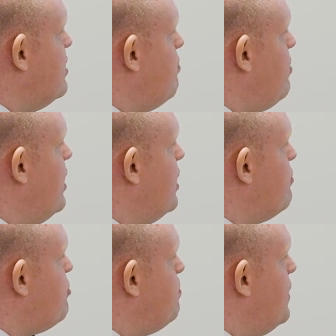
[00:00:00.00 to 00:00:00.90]
the appeal
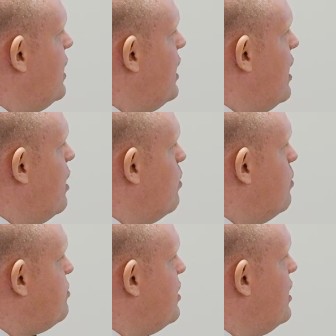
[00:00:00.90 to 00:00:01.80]
must be
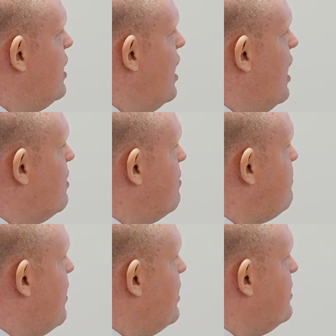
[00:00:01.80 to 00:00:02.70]
allowed, and the
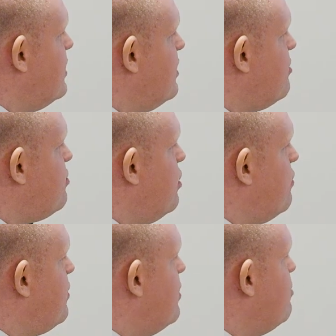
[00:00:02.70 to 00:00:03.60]
findings
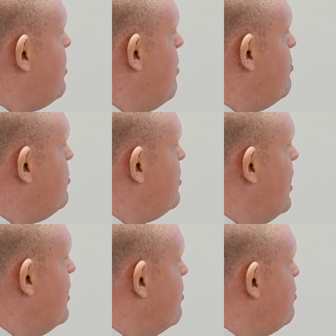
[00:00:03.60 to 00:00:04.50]
of contempt
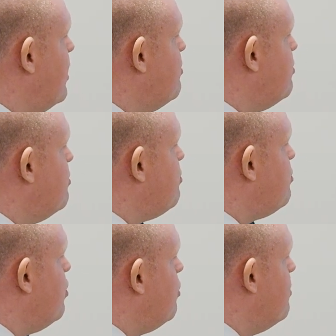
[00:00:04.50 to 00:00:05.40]
and the
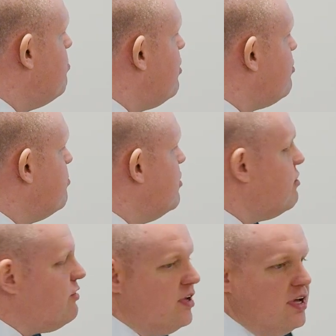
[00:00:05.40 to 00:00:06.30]
sentence of
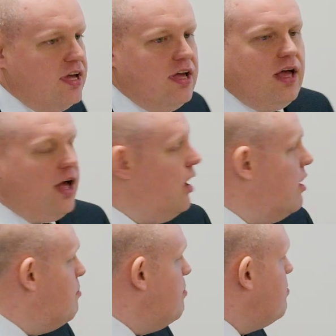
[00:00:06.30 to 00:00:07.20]
imprisonment
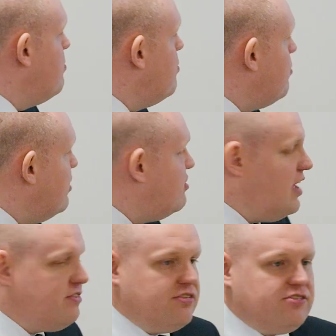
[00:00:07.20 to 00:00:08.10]
be
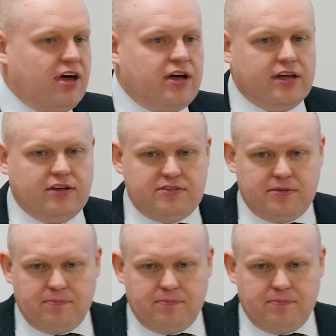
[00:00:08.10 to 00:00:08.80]
set aside."